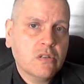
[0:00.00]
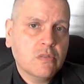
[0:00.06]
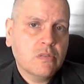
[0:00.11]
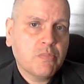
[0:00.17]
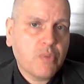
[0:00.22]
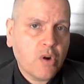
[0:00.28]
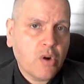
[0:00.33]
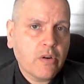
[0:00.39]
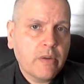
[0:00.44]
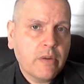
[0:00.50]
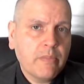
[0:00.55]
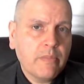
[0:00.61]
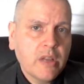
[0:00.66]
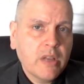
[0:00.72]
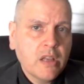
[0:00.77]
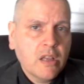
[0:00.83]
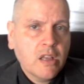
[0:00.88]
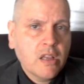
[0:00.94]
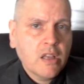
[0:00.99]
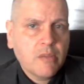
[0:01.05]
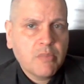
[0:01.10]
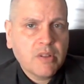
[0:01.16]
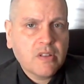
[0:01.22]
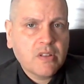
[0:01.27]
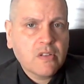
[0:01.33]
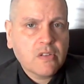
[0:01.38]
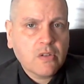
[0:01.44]
program,
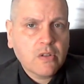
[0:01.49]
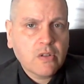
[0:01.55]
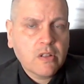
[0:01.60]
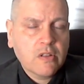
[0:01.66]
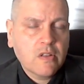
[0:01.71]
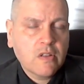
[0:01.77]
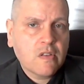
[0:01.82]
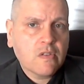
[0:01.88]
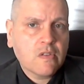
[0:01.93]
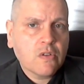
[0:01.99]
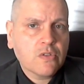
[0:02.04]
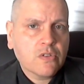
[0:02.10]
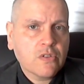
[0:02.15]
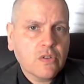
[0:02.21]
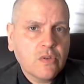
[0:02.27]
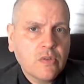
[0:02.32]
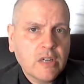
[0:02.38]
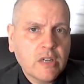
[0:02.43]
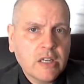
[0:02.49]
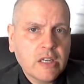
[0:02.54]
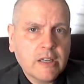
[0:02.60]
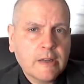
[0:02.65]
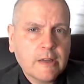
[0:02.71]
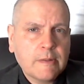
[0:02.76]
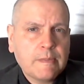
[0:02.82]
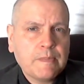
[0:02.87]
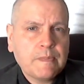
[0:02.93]
but this is also
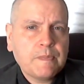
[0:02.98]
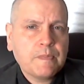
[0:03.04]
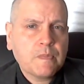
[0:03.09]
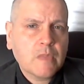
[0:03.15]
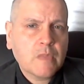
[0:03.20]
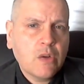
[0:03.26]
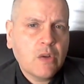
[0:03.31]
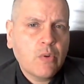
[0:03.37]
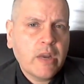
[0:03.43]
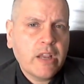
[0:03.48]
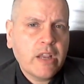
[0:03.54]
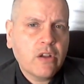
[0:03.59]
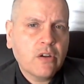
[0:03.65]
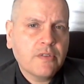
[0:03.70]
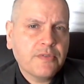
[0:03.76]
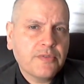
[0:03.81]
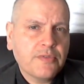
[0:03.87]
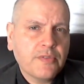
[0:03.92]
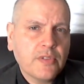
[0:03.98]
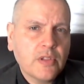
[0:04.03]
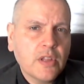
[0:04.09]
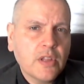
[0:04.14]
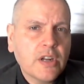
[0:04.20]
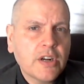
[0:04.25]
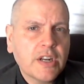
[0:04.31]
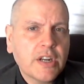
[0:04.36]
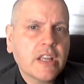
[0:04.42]
a way of
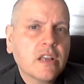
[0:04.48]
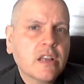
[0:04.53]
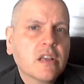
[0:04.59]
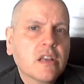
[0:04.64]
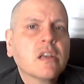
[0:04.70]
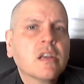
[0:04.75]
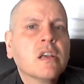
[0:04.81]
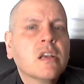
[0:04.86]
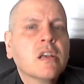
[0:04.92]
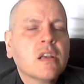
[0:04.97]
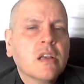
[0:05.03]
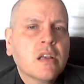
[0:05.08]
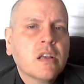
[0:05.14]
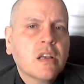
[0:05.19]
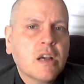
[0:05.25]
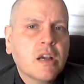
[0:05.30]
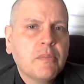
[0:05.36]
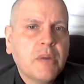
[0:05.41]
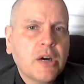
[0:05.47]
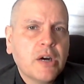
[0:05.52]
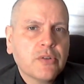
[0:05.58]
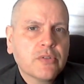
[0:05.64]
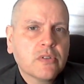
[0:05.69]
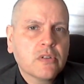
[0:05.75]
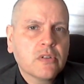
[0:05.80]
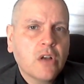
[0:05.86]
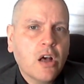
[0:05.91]
learning
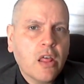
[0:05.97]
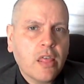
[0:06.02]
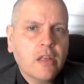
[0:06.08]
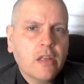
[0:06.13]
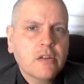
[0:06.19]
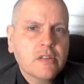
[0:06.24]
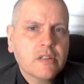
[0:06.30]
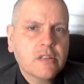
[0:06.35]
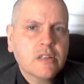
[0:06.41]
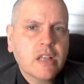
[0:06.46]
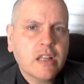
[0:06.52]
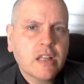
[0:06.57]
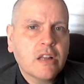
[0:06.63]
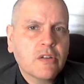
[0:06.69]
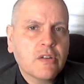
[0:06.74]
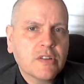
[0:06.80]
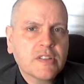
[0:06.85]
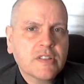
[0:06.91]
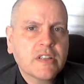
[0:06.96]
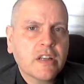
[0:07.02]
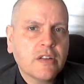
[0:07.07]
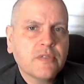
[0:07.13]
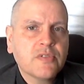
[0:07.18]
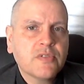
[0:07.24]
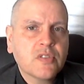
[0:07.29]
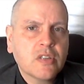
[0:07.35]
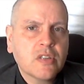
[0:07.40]
about others and
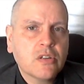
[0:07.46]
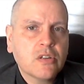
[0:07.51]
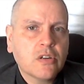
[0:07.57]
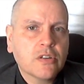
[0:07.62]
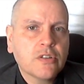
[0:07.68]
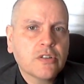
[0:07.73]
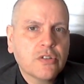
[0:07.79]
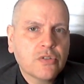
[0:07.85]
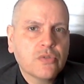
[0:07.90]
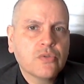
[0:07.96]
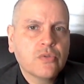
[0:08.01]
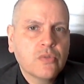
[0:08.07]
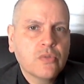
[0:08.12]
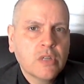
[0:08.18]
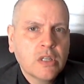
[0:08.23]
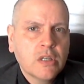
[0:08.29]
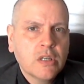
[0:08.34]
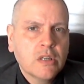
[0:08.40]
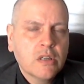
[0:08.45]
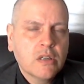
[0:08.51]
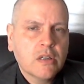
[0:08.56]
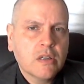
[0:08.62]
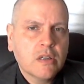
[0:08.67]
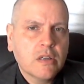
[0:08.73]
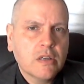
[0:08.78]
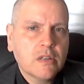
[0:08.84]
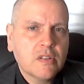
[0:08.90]
ourselves in order to
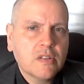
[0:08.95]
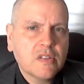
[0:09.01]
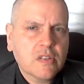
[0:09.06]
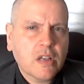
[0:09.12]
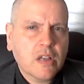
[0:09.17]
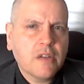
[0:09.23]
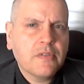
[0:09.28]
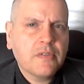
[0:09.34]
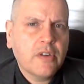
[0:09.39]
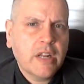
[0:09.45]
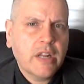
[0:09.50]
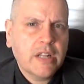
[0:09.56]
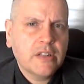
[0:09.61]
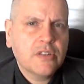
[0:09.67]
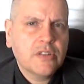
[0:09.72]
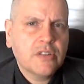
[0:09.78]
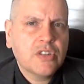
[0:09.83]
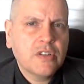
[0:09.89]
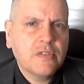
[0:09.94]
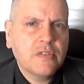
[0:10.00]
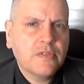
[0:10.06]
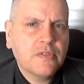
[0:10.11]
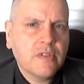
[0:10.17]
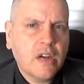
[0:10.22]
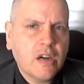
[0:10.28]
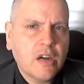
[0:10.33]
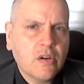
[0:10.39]
discover and
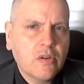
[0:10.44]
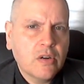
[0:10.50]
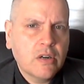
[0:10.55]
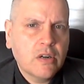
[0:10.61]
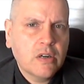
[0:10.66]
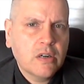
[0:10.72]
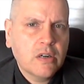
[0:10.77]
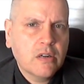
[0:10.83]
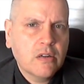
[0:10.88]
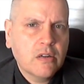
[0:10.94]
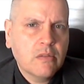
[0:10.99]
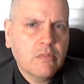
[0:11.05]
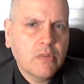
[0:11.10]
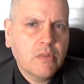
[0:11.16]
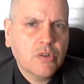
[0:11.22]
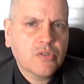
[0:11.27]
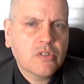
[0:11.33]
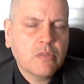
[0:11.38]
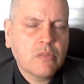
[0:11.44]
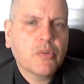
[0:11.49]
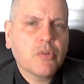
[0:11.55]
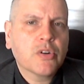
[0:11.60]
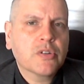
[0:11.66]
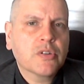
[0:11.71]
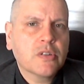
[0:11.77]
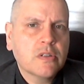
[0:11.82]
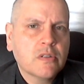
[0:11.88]
achieve our most
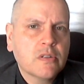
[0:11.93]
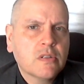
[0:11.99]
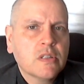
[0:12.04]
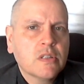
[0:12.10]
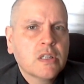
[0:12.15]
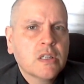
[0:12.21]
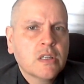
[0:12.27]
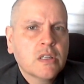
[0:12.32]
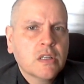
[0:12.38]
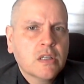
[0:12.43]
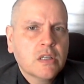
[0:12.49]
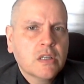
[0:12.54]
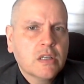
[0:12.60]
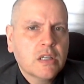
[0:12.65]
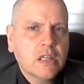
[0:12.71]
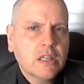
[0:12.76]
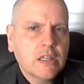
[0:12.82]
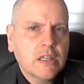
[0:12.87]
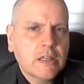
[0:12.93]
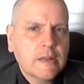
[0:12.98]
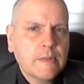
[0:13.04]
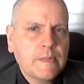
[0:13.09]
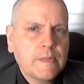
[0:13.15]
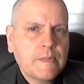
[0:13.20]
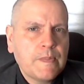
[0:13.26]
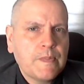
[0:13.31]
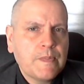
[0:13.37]
important
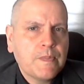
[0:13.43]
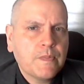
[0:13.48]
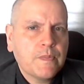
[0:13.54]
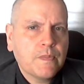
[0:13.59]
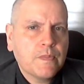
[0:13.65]
um,